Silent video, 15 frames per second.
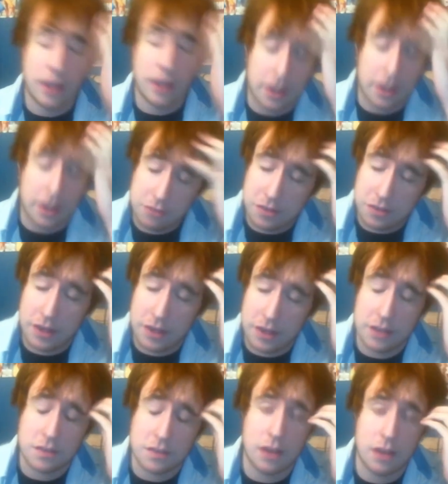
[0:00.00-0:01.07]
I'd say
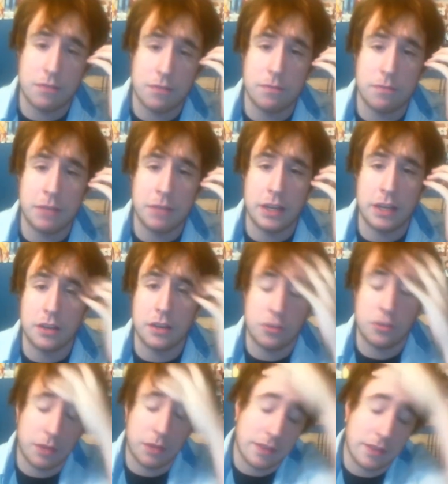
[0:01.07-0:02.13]
instead of me
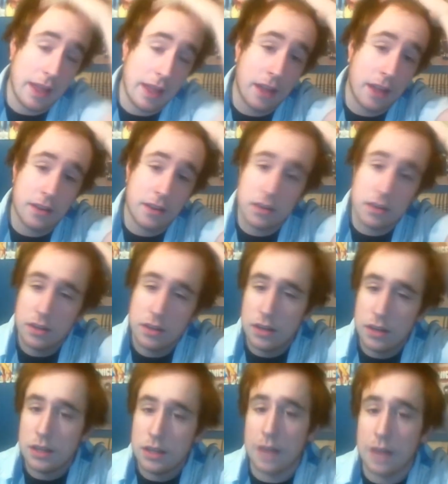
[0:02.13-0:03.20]
doing that,
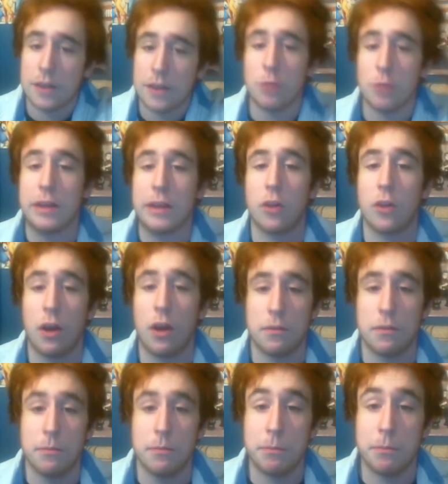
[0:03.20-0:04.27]
I think it would be a lot
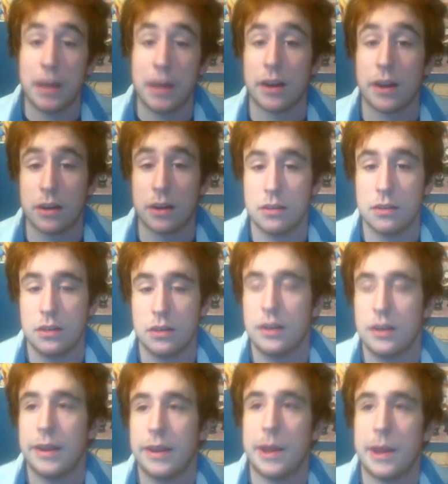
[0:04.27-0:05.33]
better
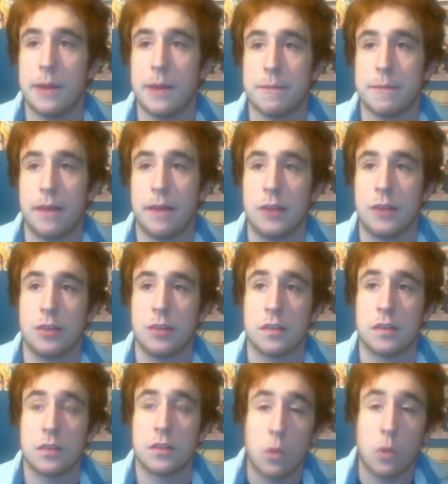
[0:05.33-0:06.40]
if I
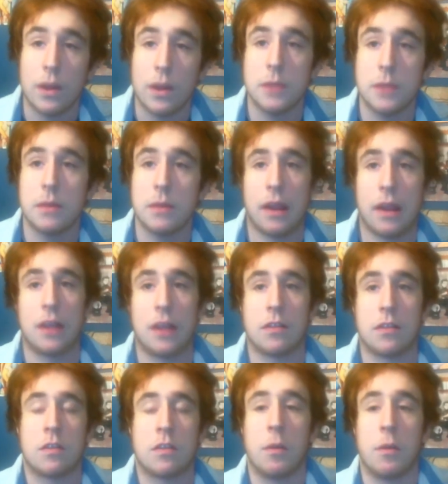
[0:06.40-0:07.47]
just quit and
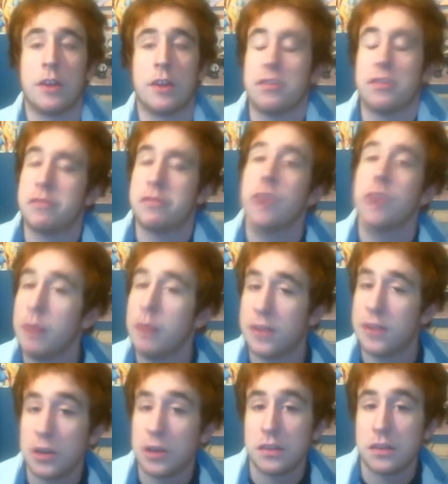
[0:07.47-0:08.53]
someone could just fill my
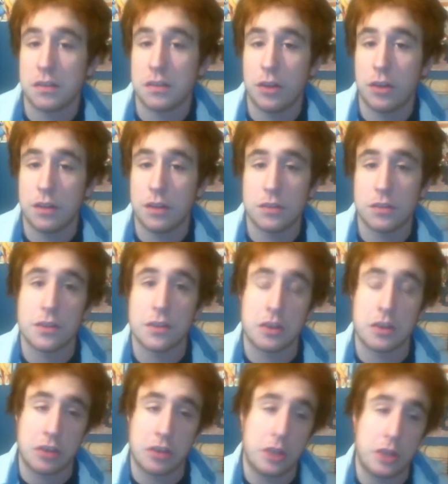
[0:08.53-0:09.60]
Thursday slot so that there's
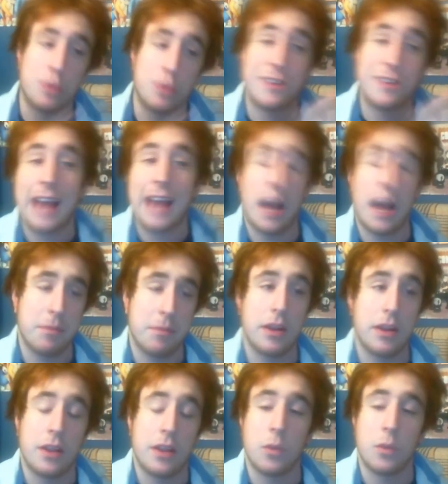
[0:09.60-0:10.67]
not a huge gap in the